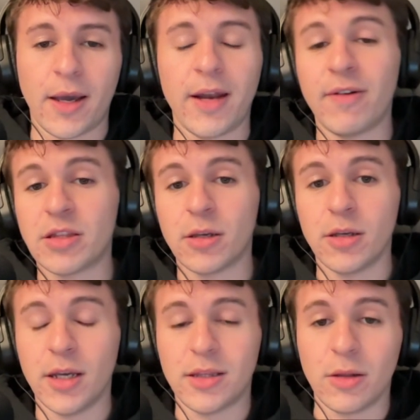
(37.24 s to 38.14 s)
kind of at
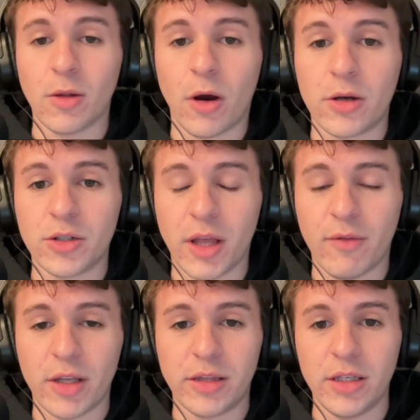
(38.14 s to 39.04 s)
the large
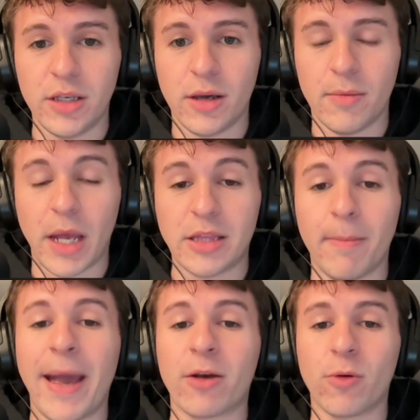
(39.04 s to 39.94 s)
level, at
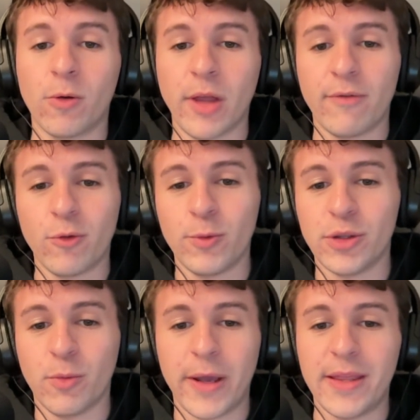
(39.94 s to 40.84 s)
the macro level,
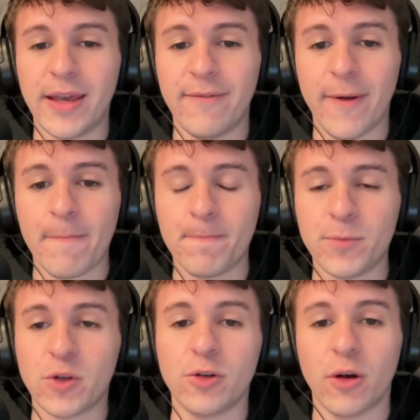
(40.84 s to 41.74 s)
with the way they've
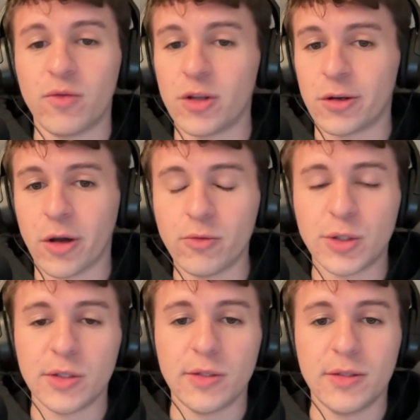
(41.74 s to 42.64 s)
turned over their
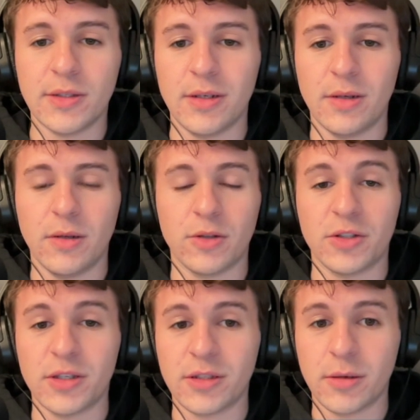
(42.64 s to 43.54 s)
coaches and their
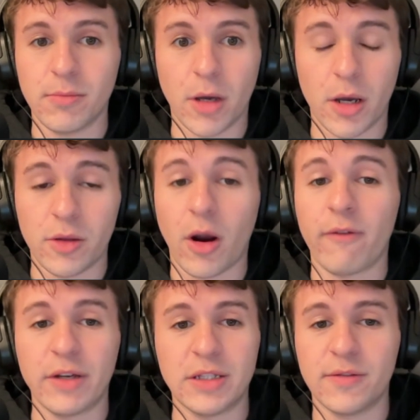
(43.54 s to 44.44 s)
system, their
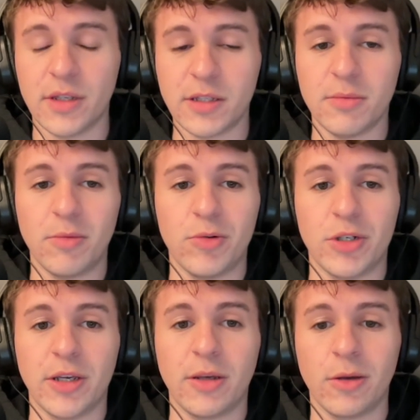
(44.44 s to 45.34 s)
offensive system in
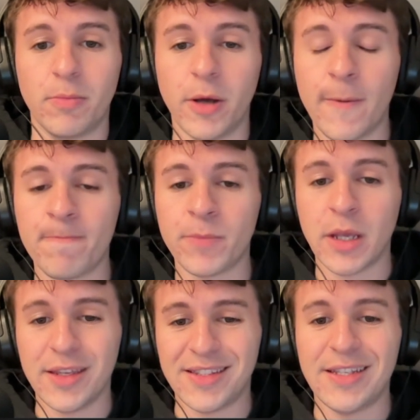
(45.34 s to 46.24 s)
particular. But
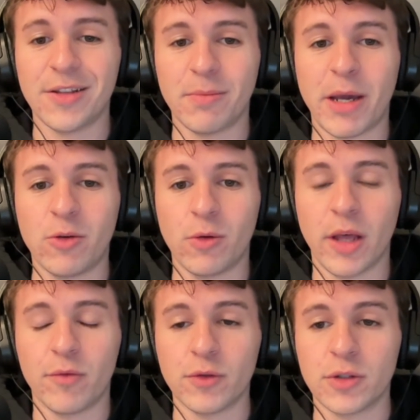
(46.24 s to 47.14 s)
you see it on the micro
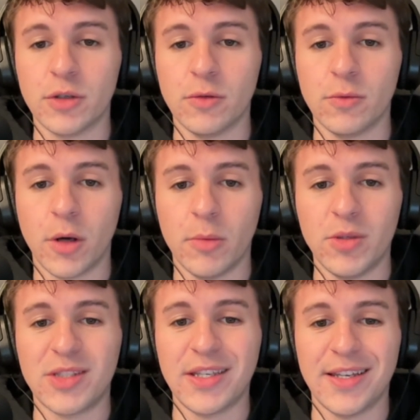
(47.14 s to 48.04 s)
level too.
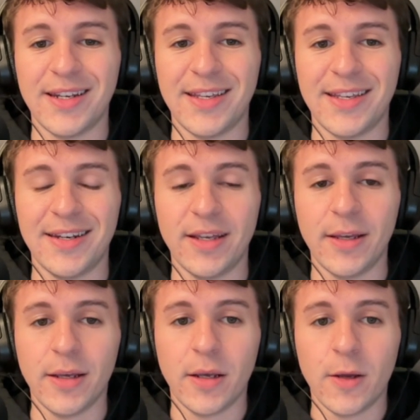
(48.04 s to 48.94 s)
You see it in
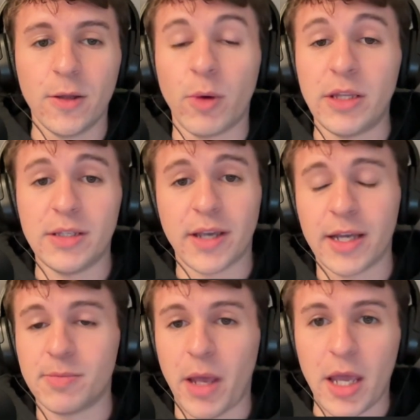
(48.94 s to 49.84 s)
the way these
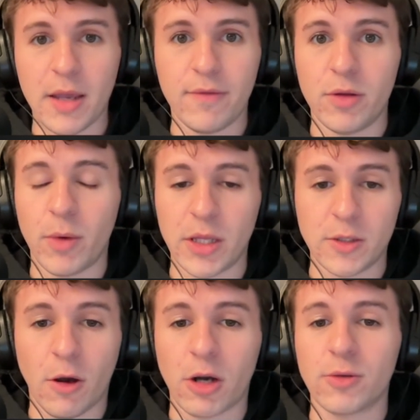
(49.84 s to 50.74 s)
guys behave and the way they
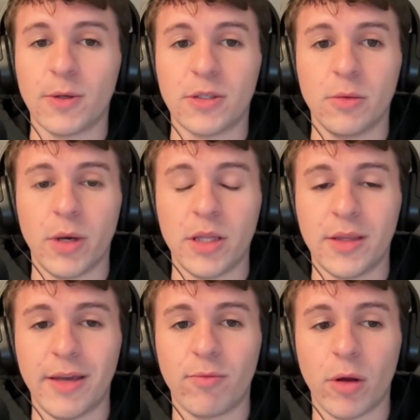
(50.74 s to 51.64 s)
talk to us and the way
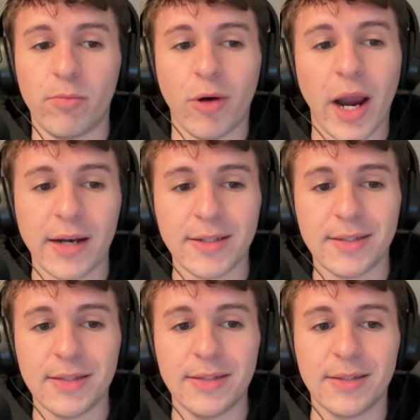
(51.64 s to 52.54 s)
that they run
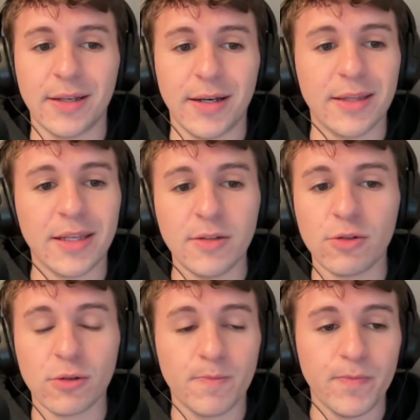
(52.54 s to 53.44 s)
practices. Things
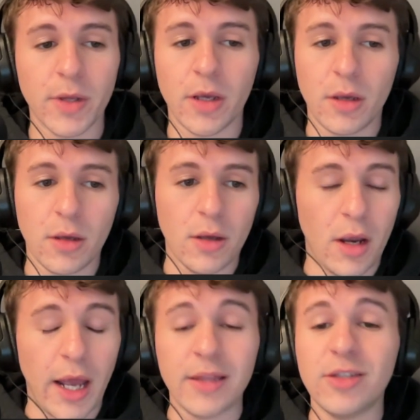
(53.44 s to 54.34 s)
are
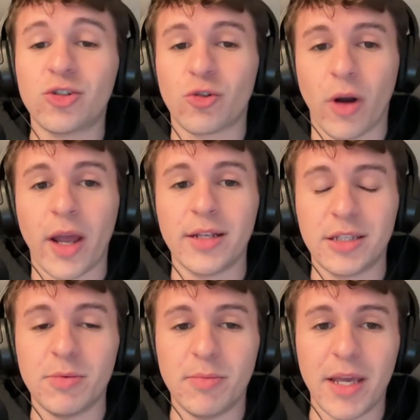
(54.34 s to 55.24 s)
at least trying
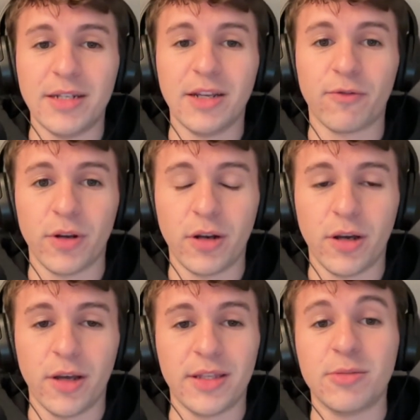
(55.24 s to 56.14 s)
to be made different.
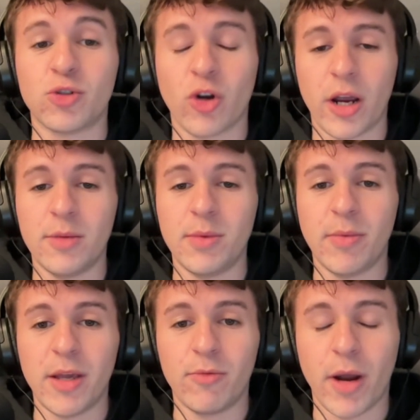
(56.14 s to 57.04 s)
Things are trying to be
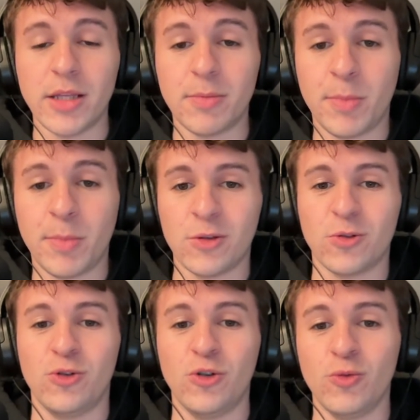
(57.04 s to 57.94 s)
made right. The Panthers
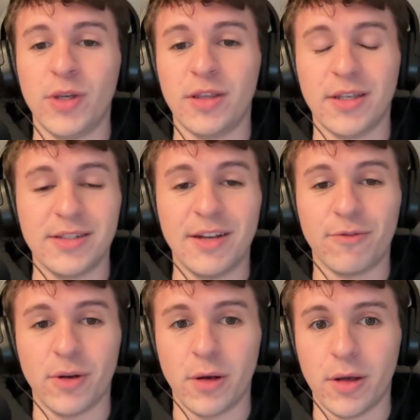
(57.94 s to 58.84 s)
are doing things
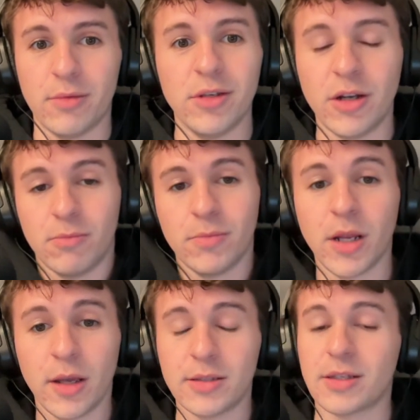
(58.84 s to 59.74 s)
different. You know,
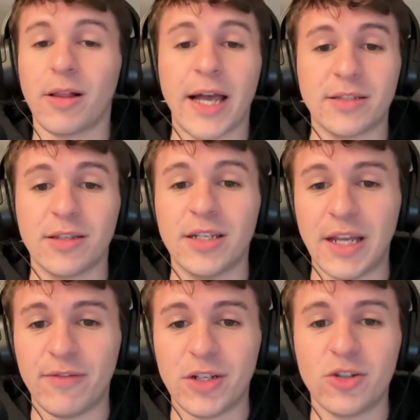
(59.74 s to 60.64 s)
it's a classic. The
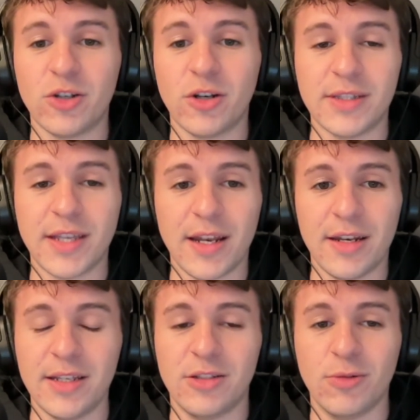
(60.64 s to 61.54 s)
definition of
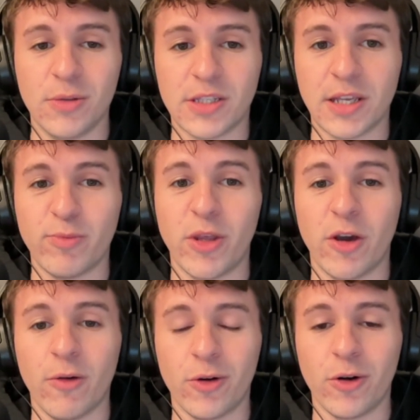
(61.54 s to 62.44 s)
insanity is doing the same thing
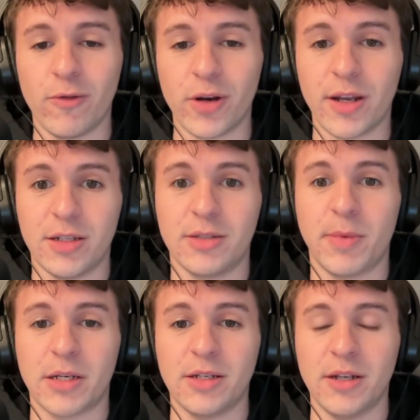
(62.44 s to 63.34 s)
over and over again and
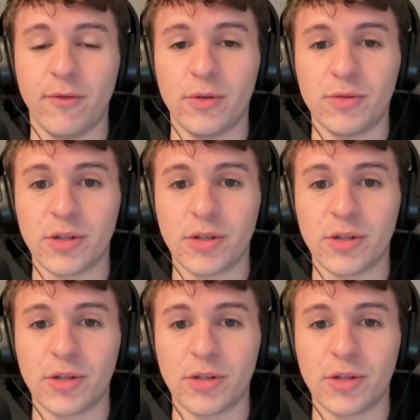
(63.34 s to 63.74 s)
expecting different